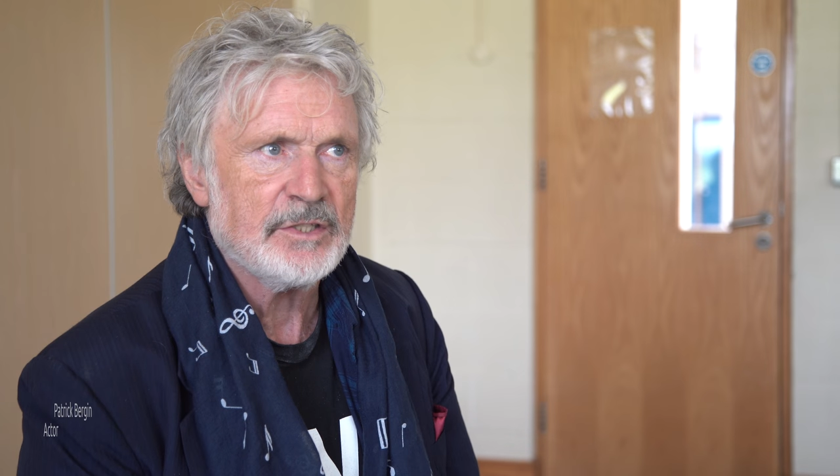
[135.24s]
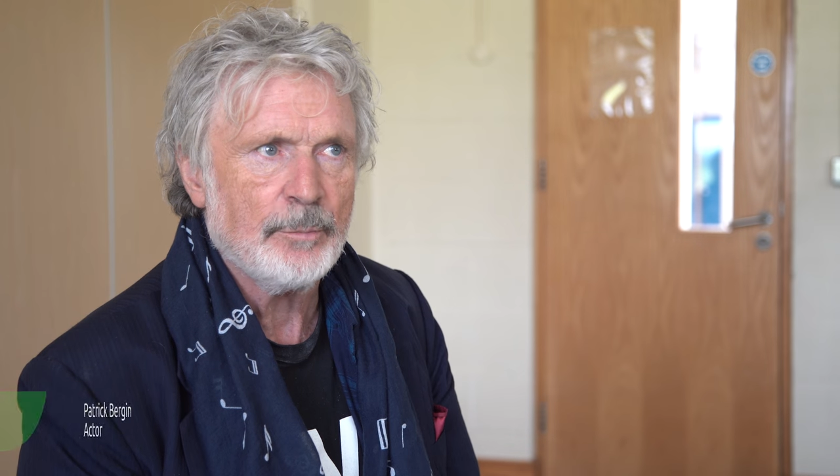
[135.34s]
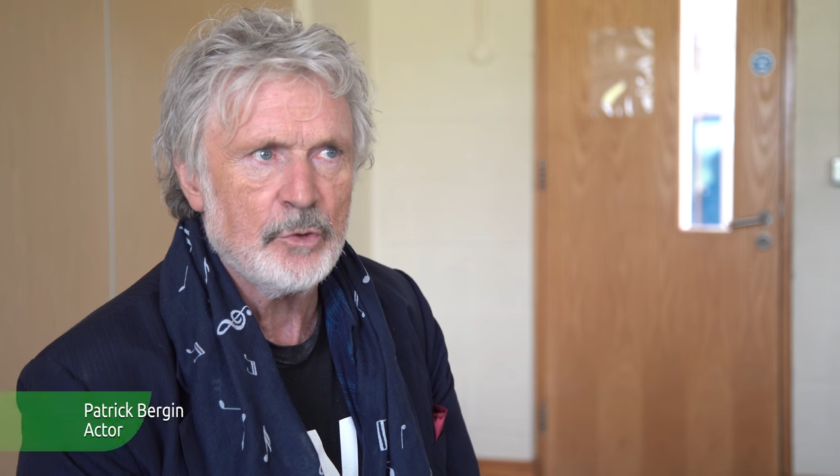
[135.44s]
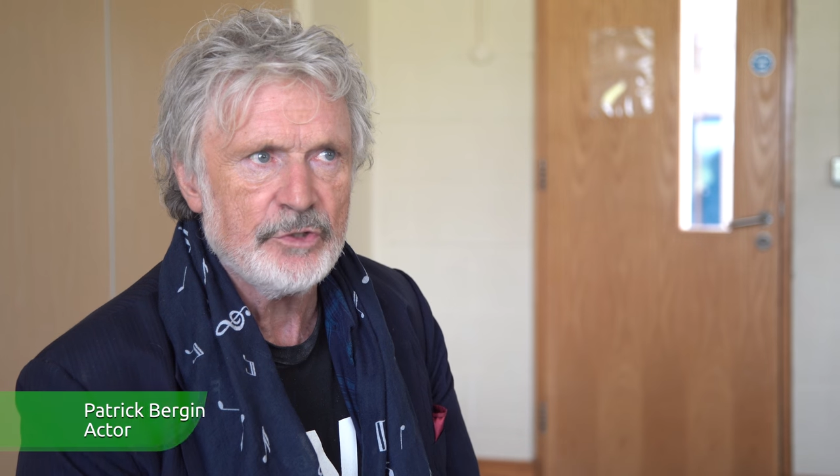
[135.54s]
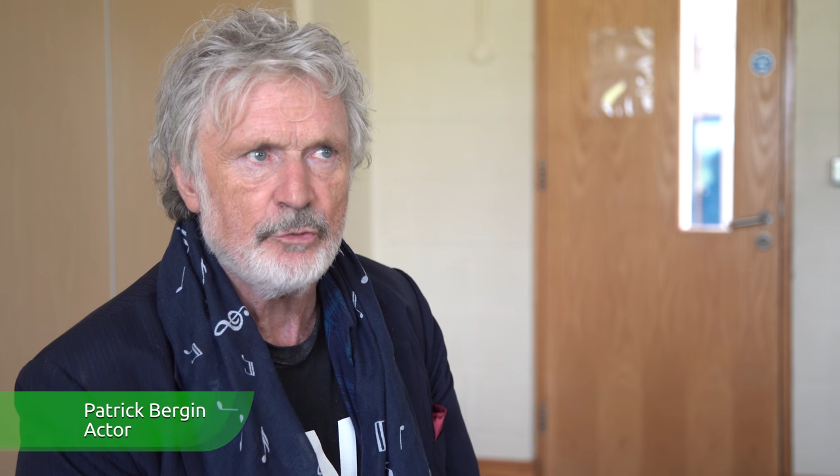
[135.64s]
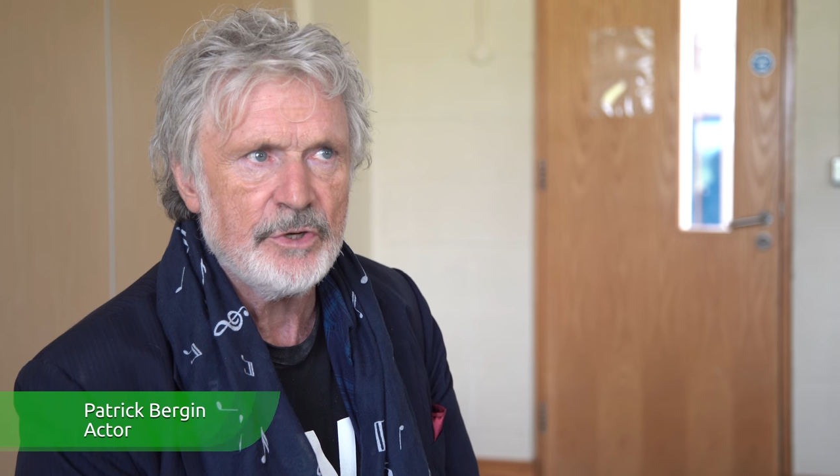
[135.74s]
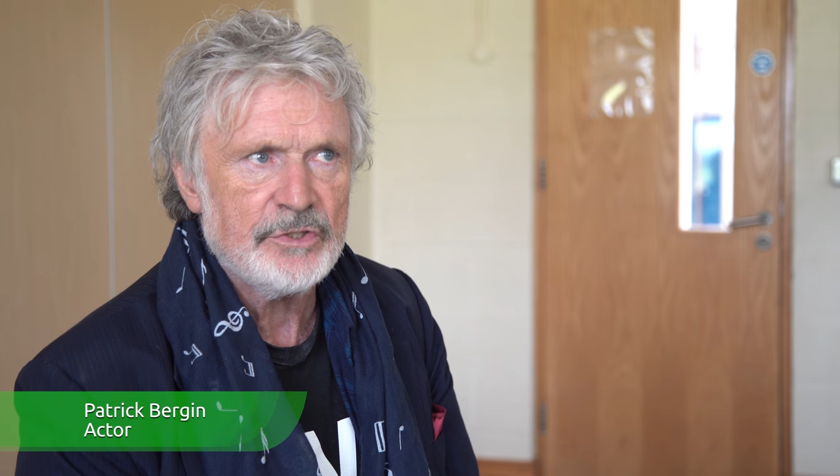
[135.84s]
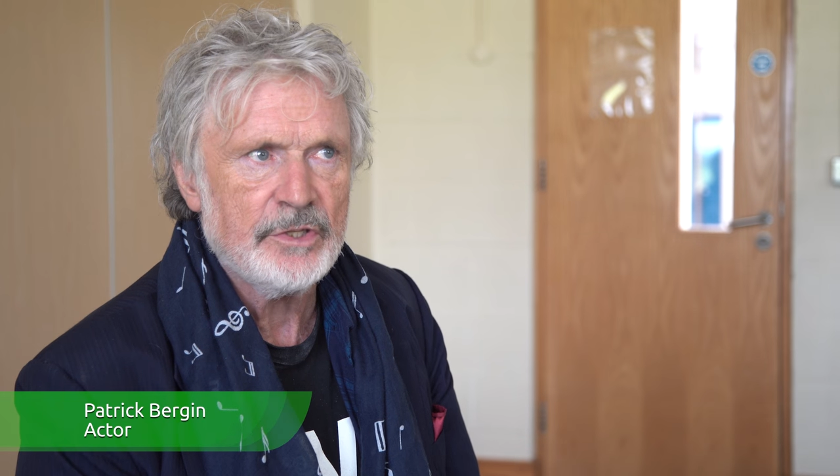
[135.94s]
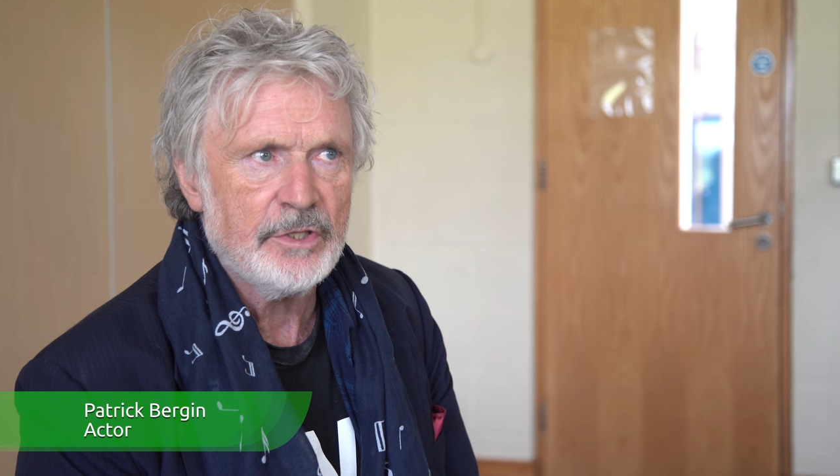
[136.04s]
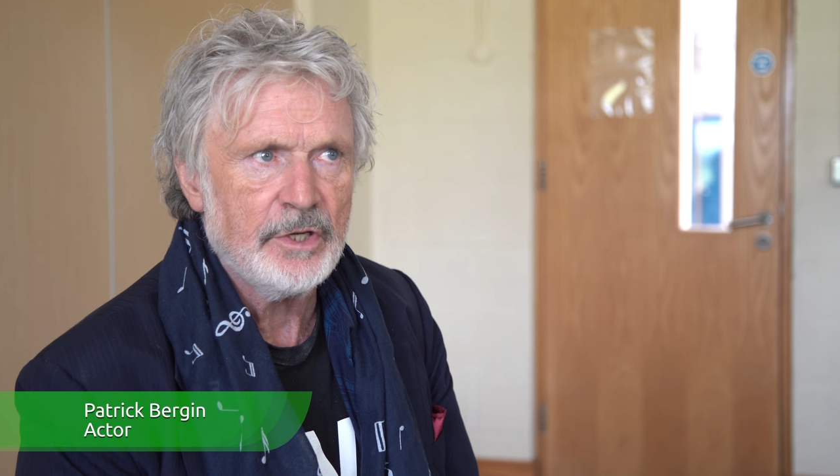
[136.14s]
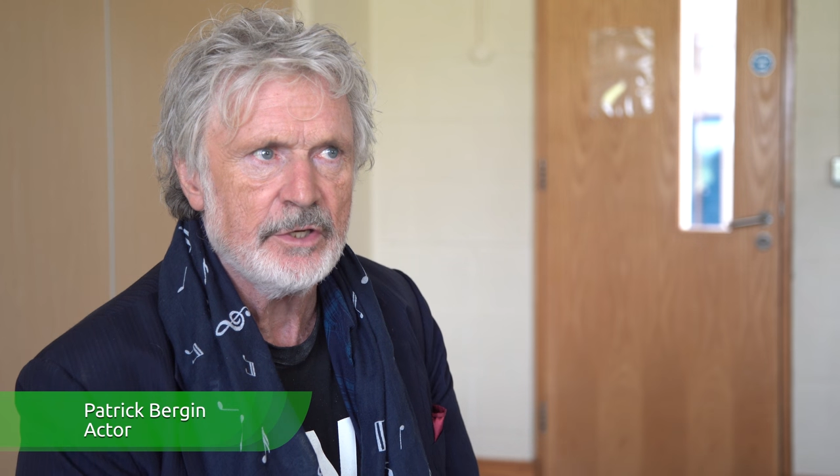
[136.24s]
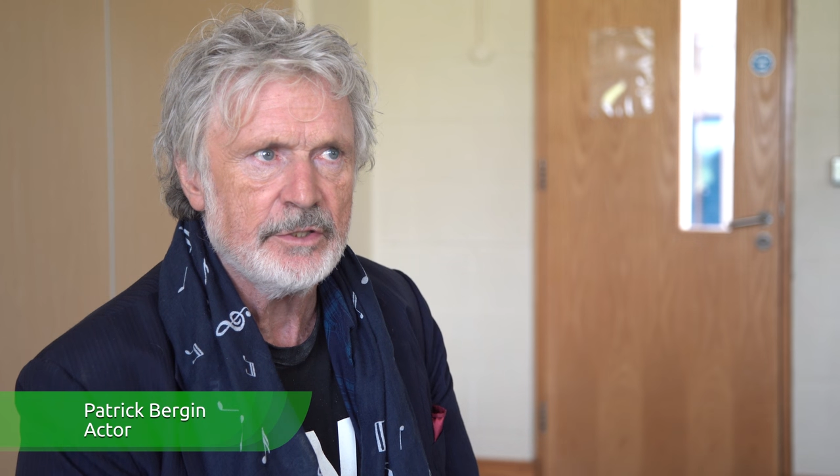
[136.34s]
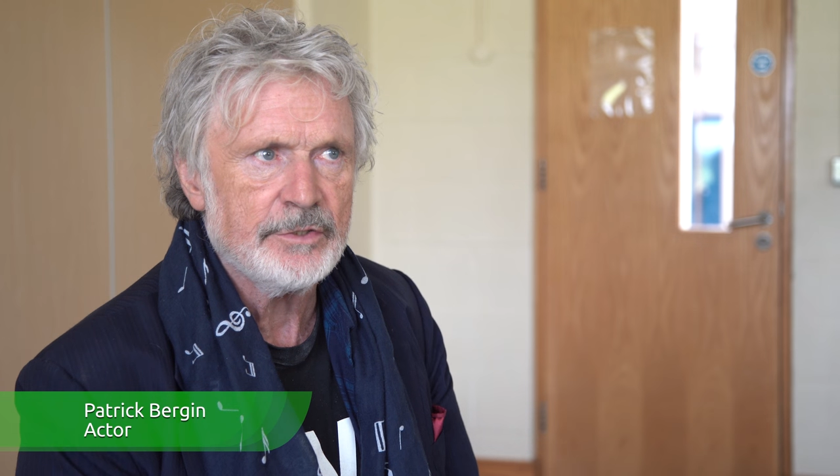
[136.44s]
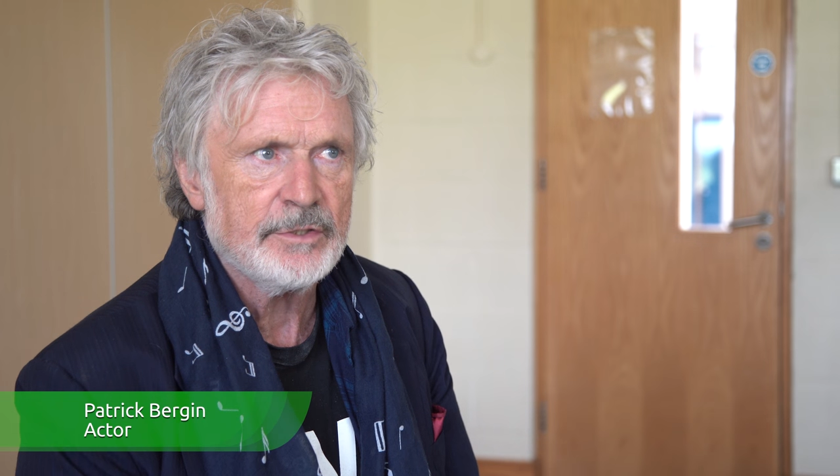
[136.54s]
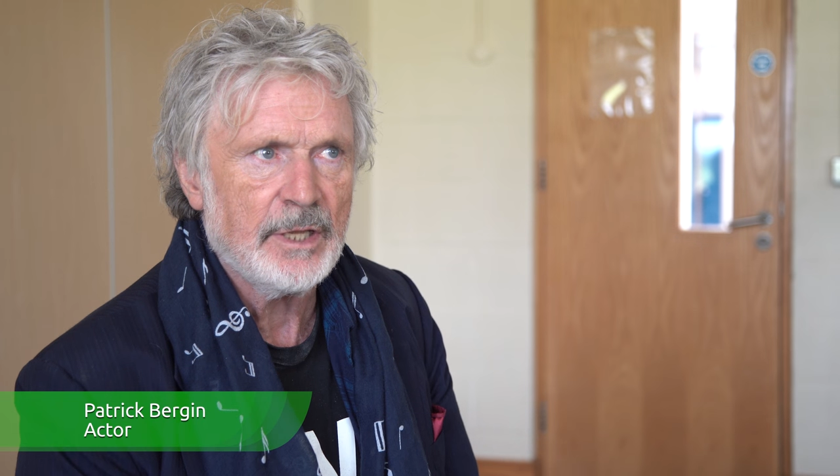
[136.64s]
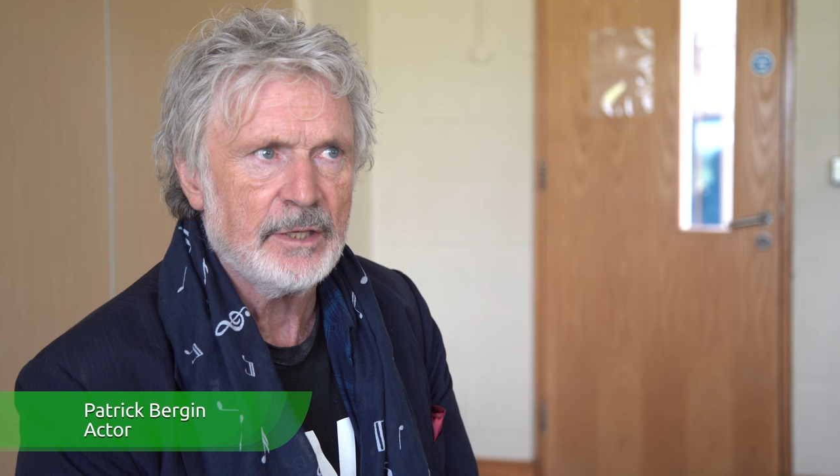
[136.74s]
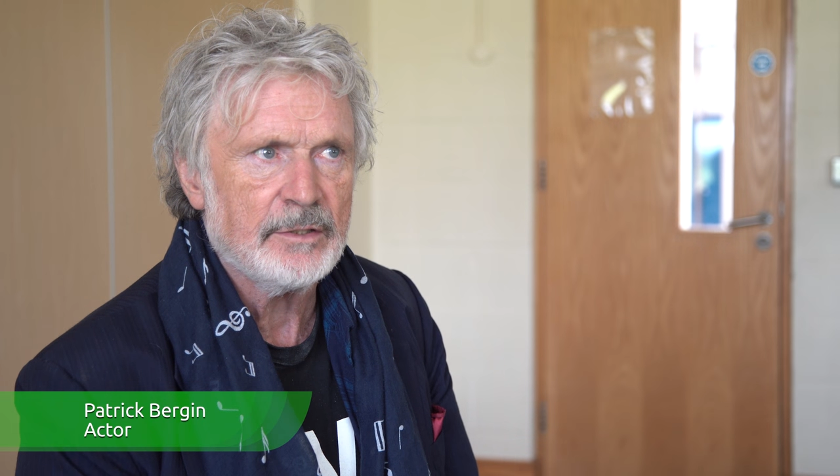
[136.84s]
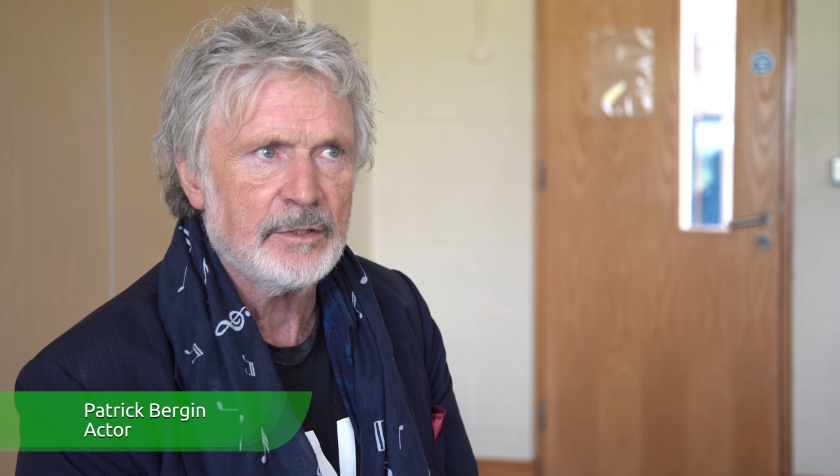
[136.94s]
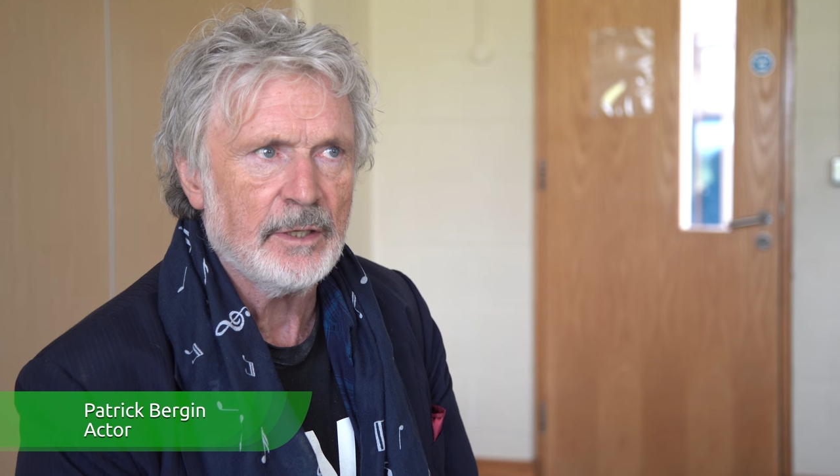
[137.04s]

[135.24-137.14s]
I suppose, in recent years that